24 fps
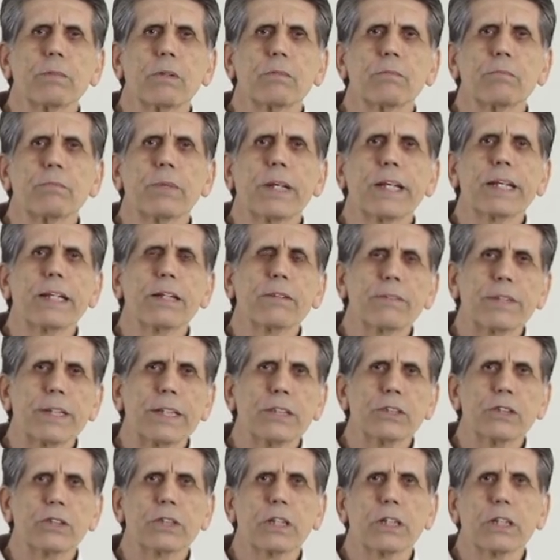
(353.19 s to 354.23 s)
many of
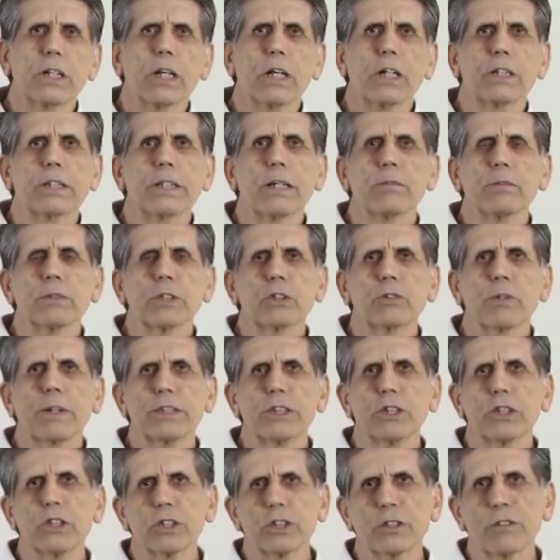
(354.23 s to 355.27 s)
these
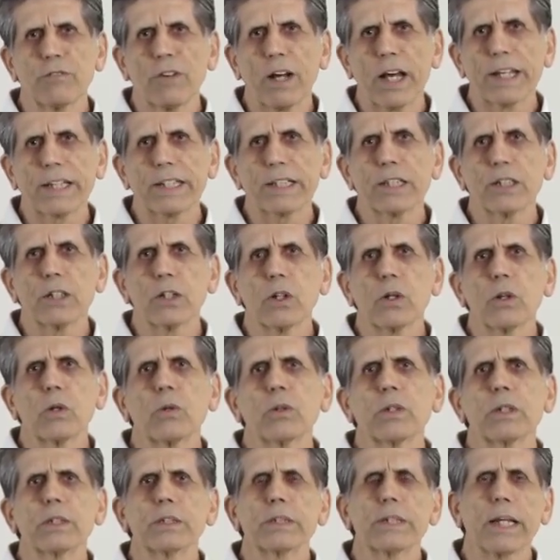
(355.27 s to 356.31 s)
demonstrations of
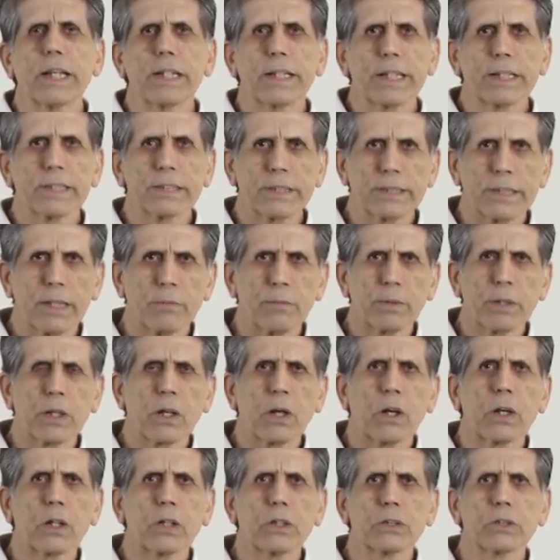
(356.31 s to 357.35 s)
Aikido and attending
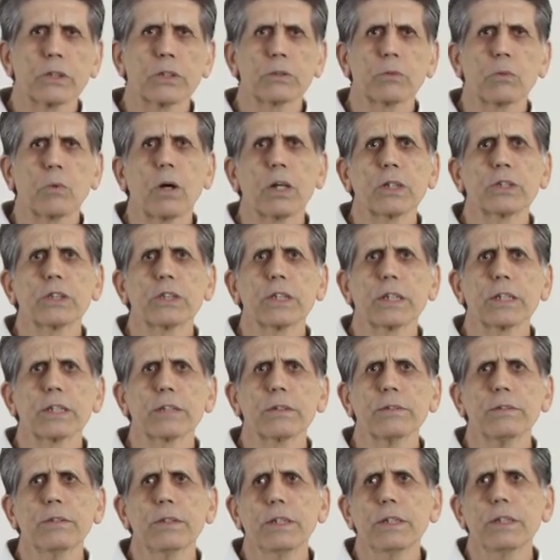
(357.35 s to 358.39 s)
seminars,
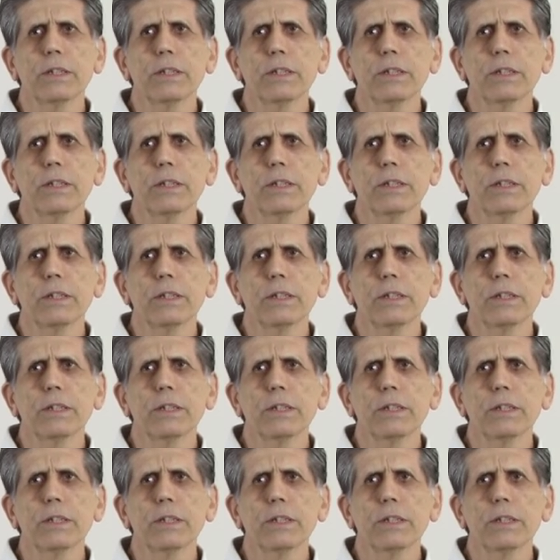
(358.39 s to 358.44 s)
watching